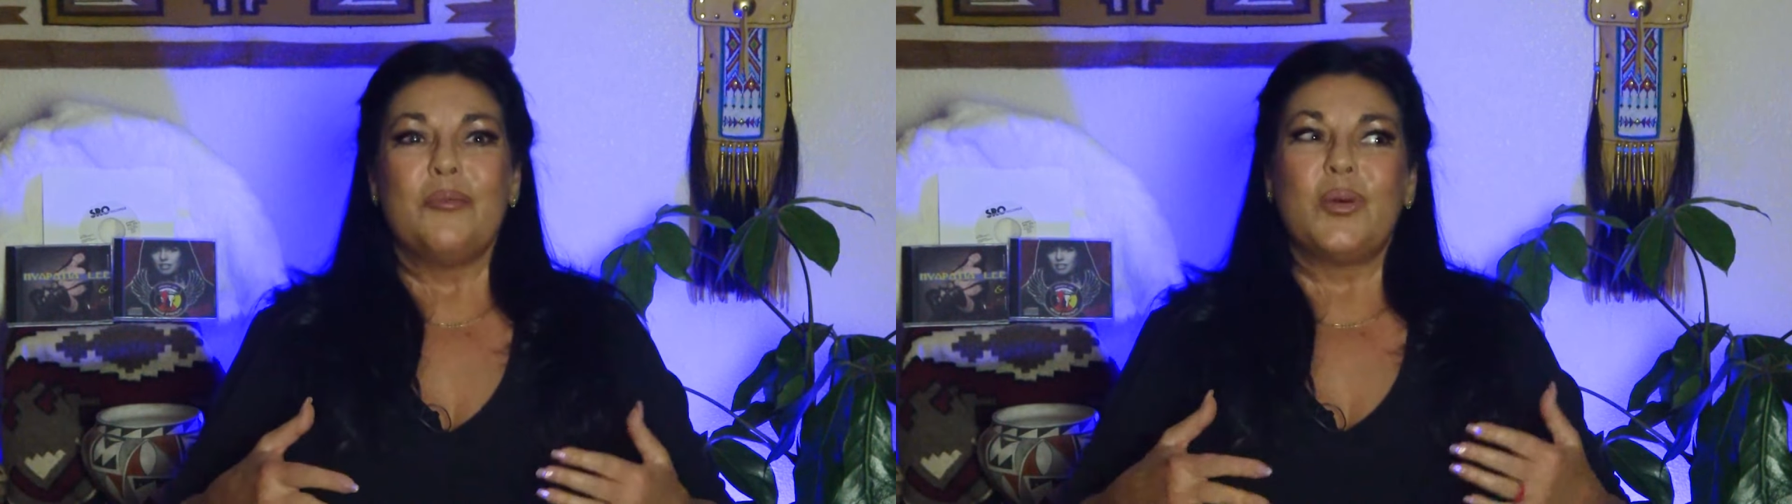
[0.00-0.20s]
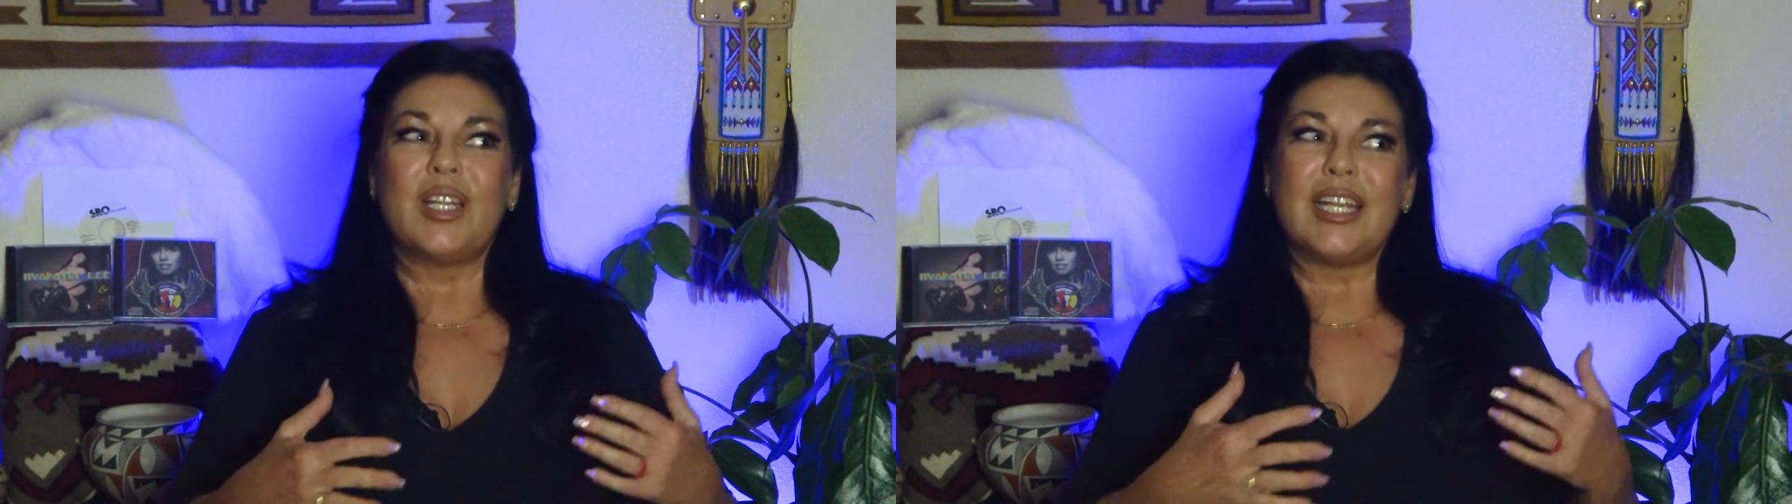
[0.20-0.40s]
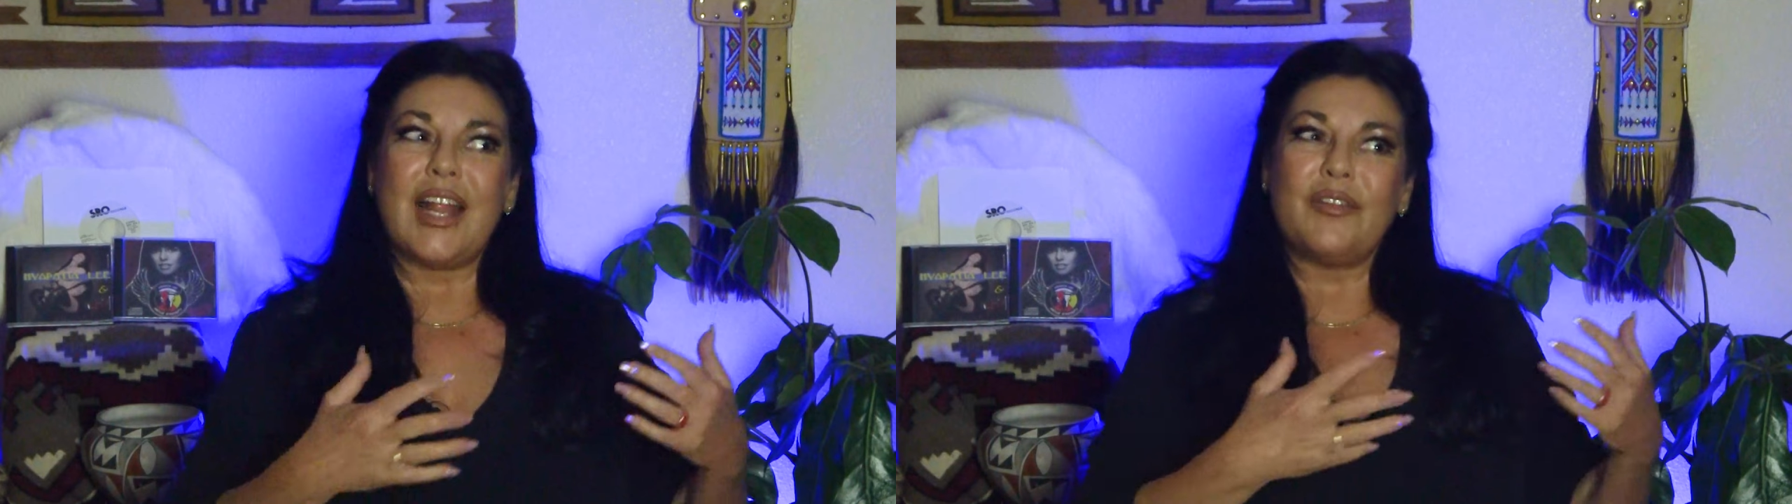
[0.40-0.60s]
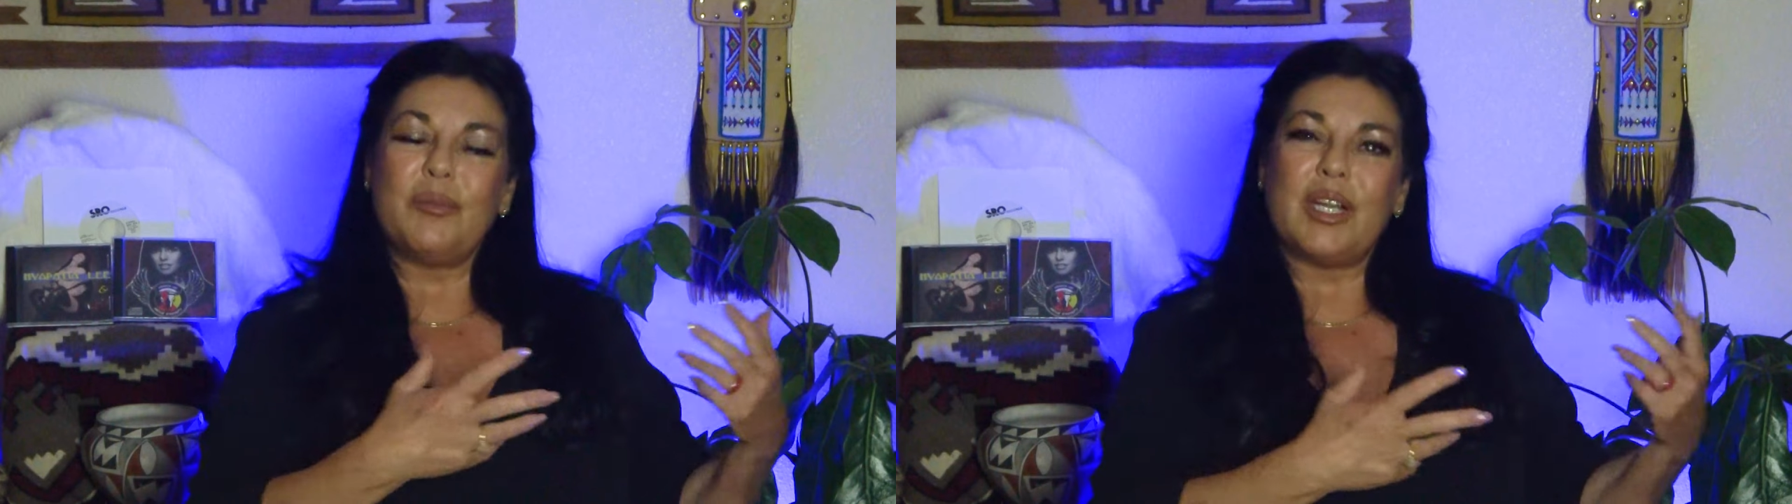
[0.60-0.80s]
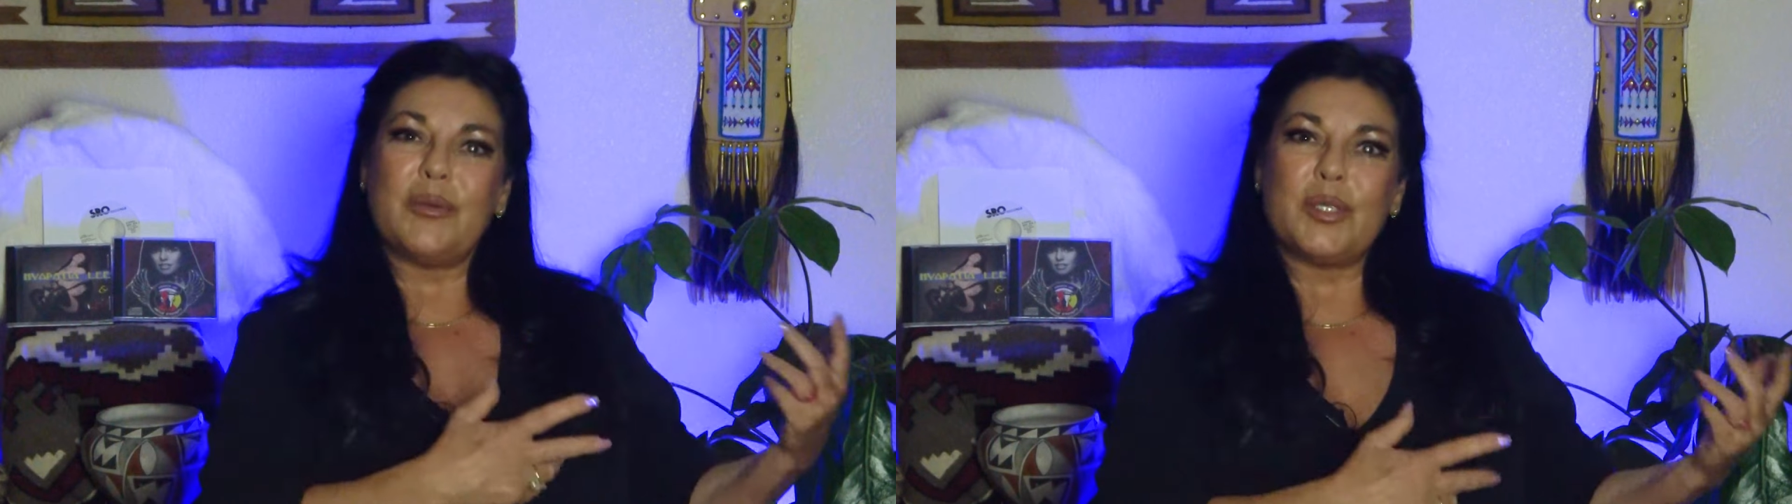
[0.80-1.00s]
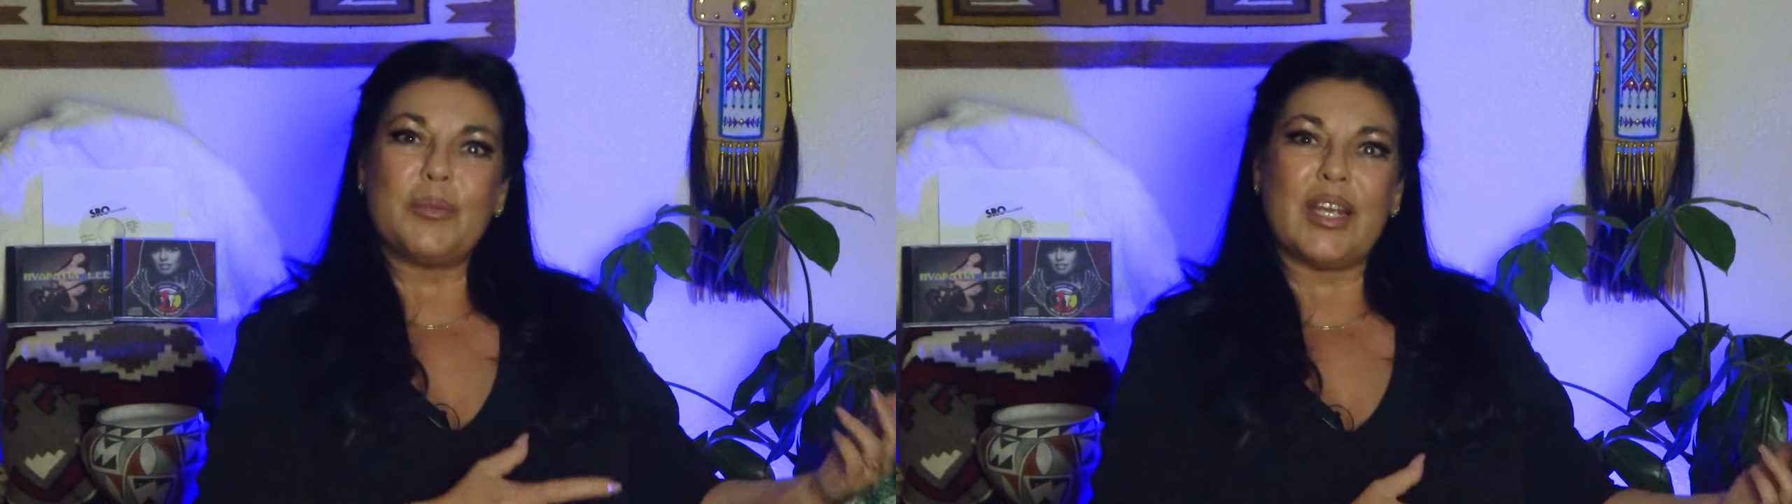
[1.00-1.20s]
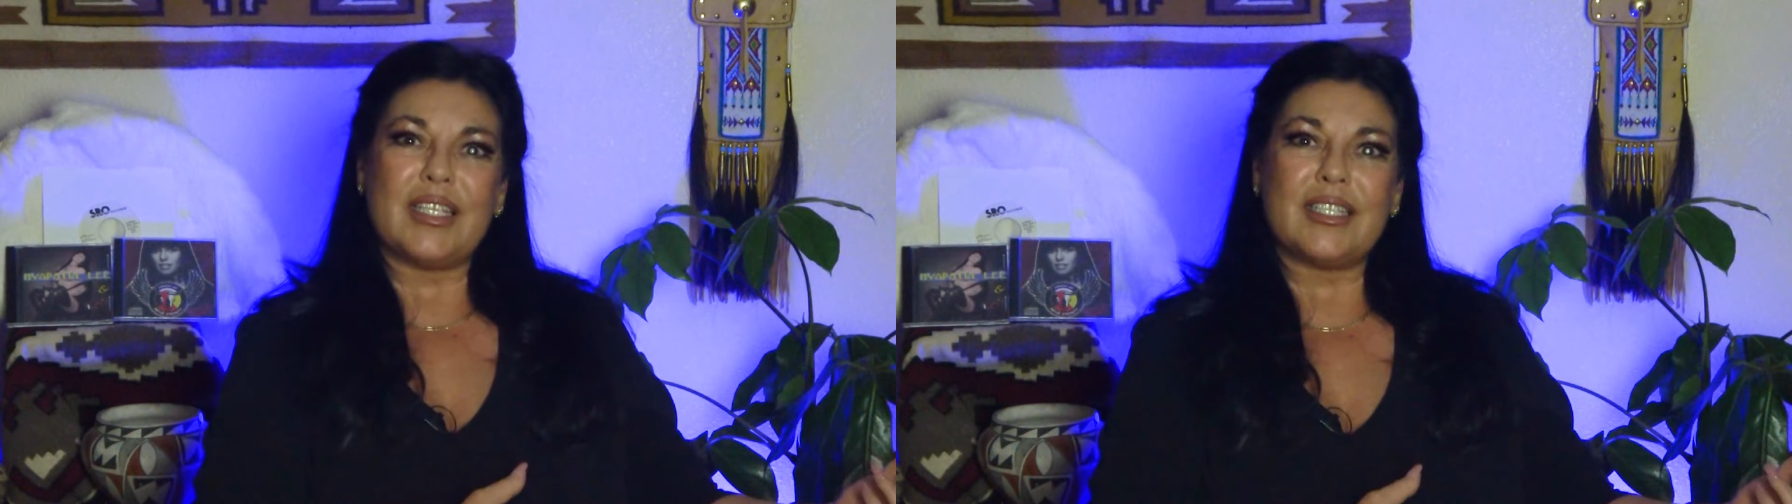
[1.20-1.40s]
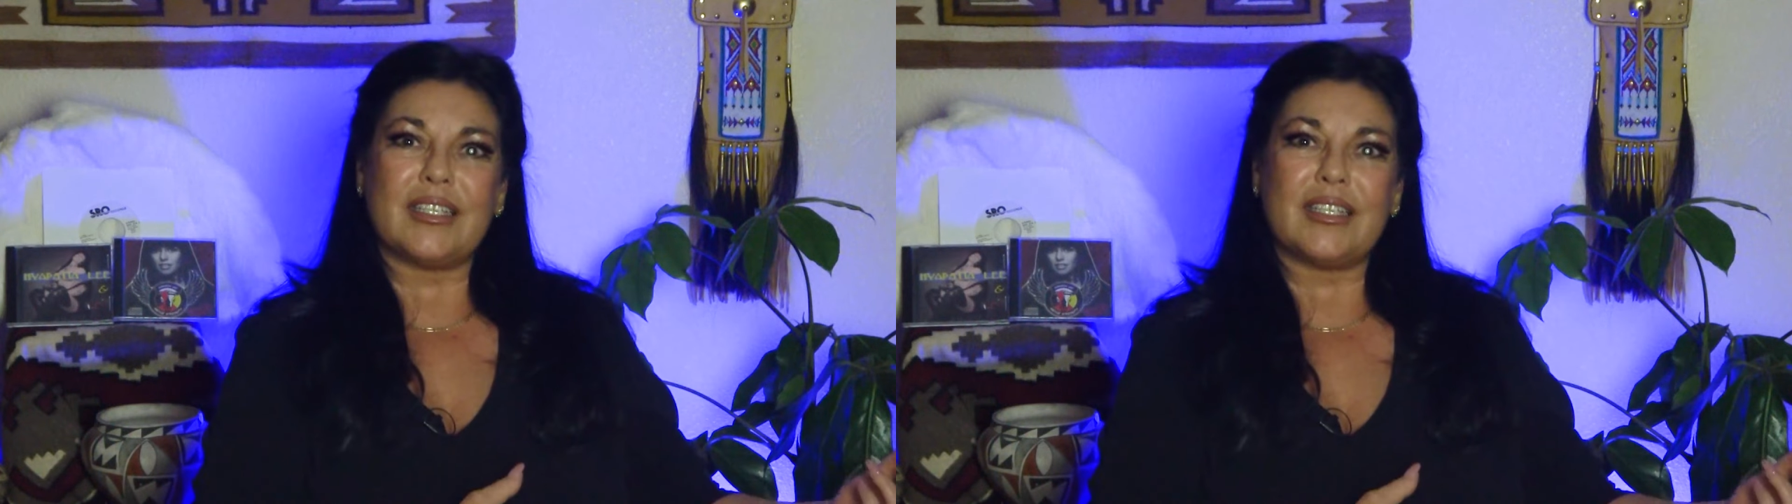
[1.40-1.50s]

but everybody was based